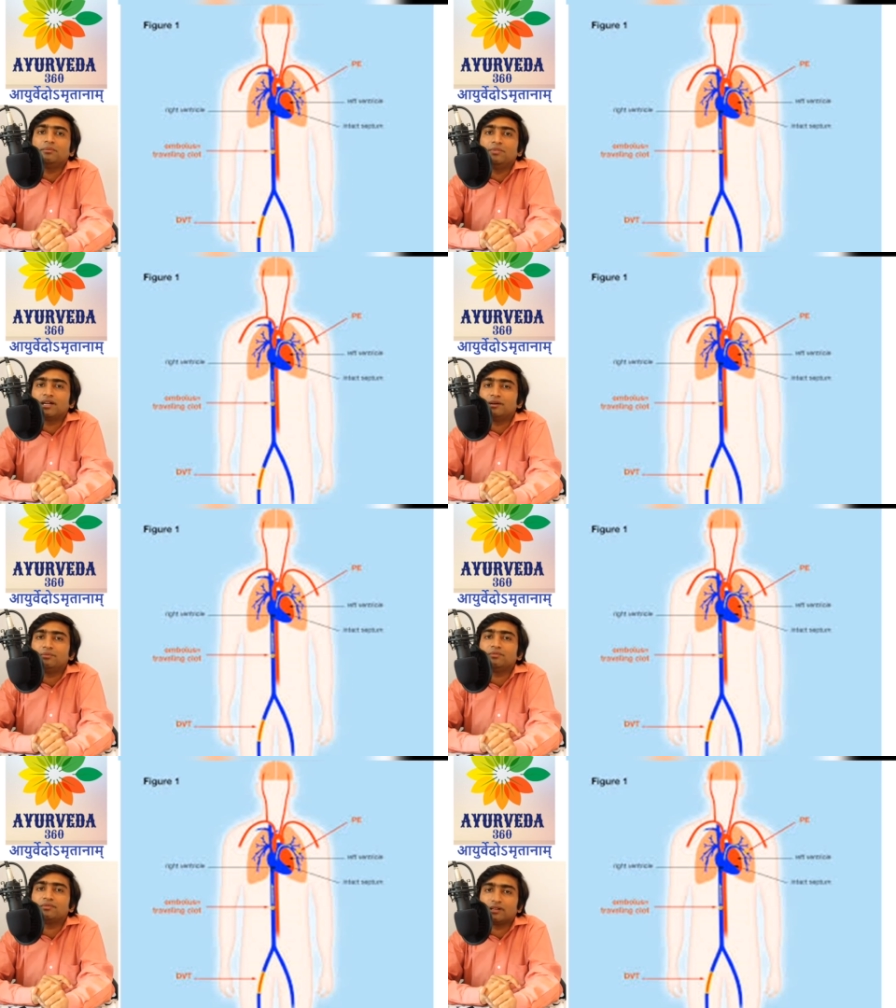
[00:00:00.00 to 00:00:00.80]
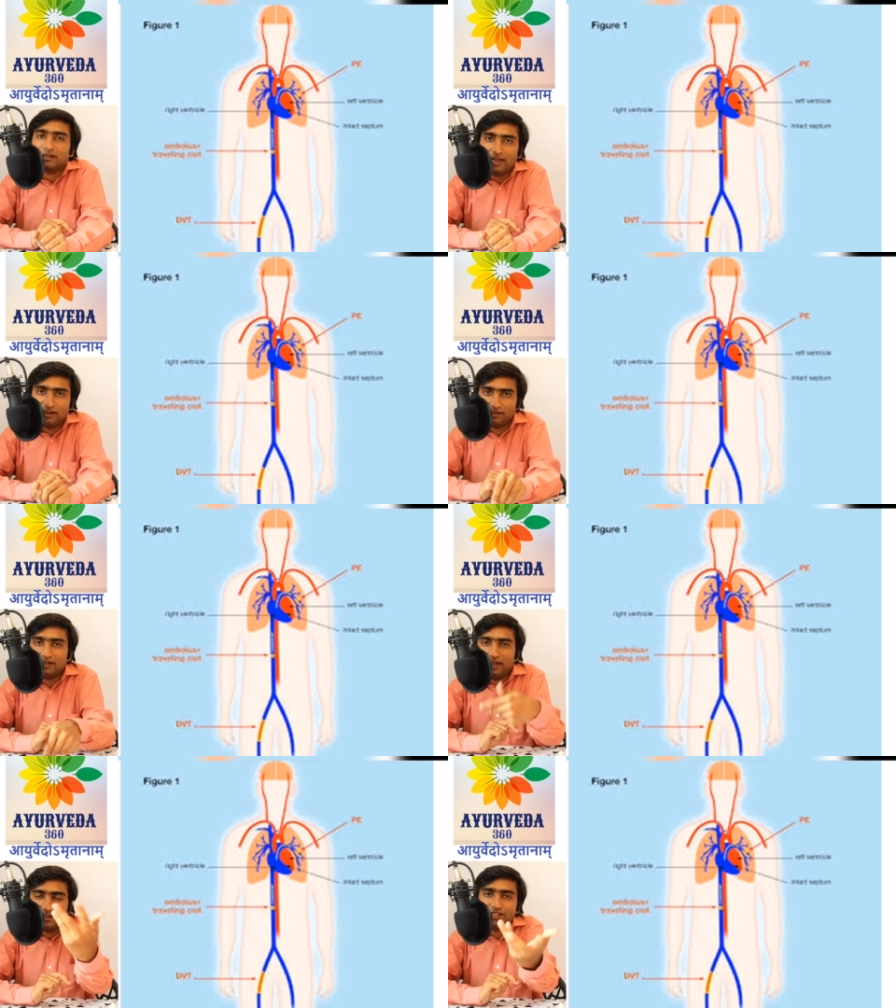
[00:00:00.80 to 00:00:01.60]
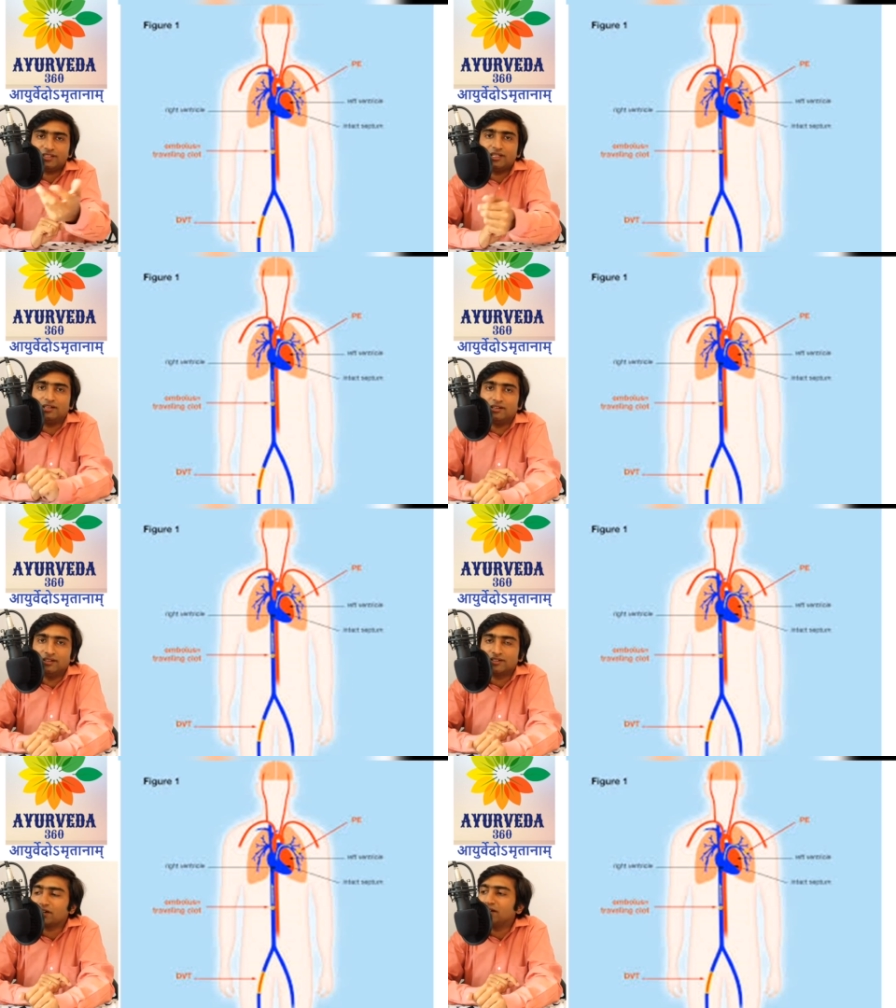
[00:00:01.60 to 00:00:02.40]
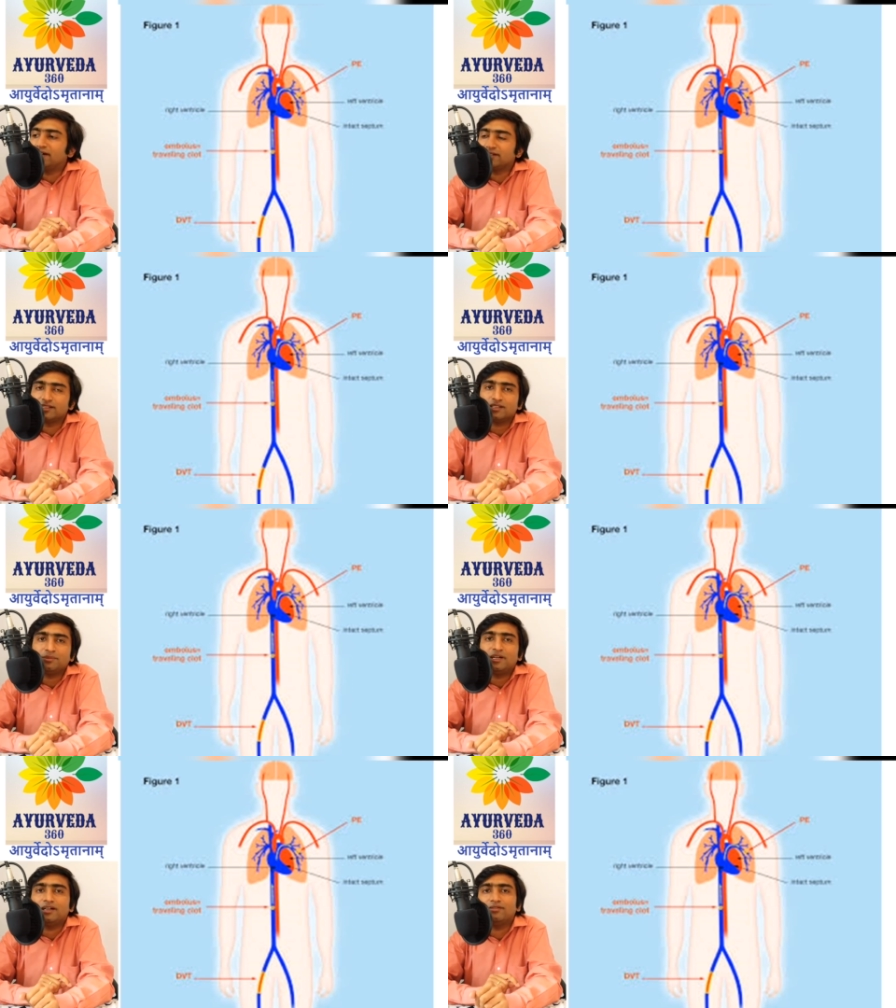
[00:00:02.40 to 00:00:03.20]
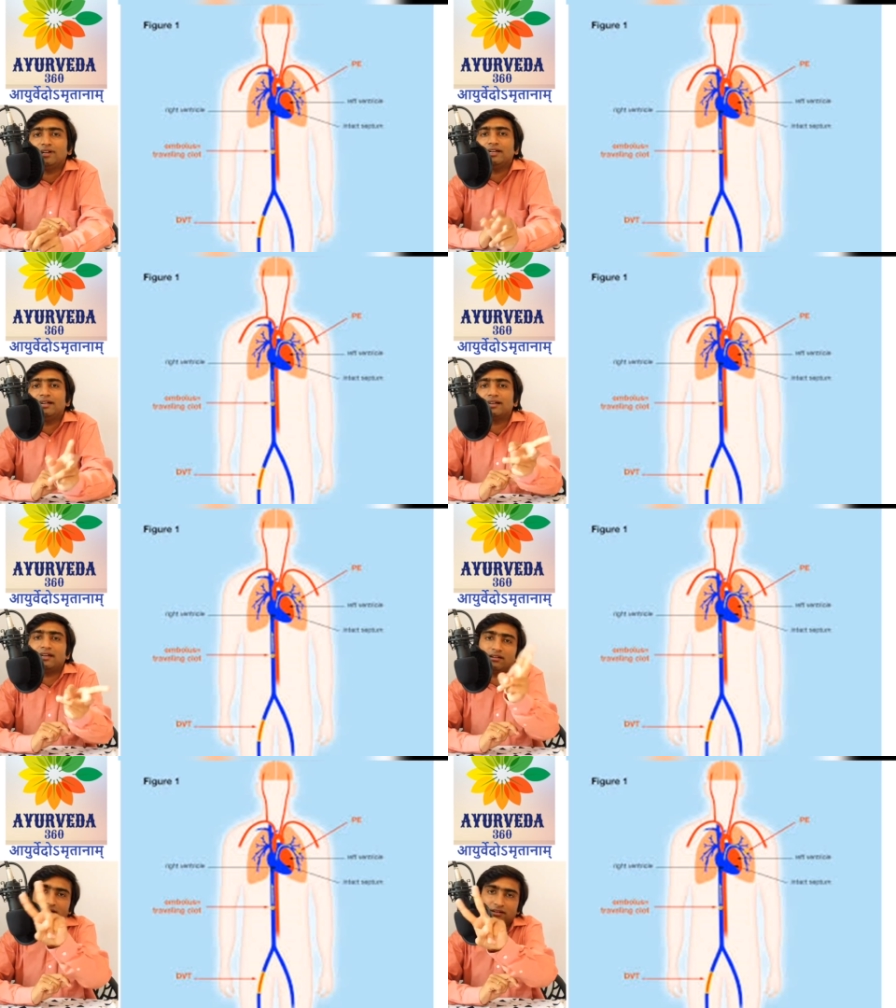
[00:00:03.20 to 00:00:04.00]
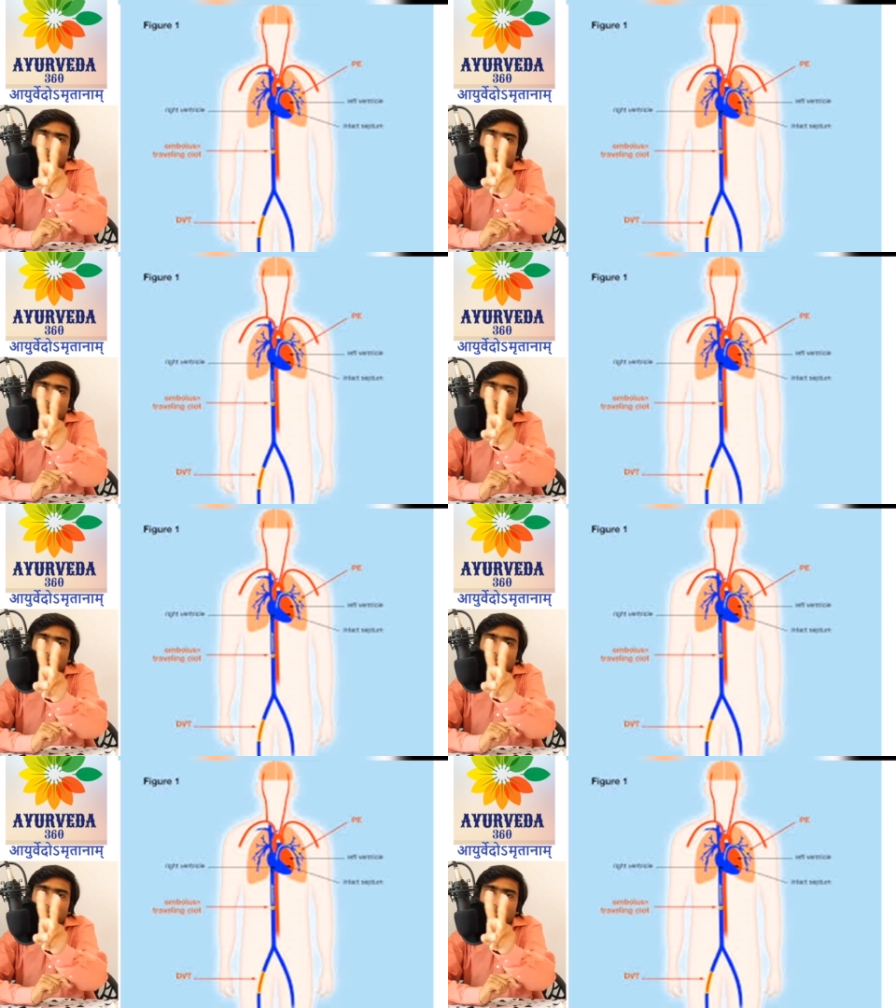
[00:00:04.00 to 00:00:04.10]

become can can reach the uh, circulatory system and definitely it can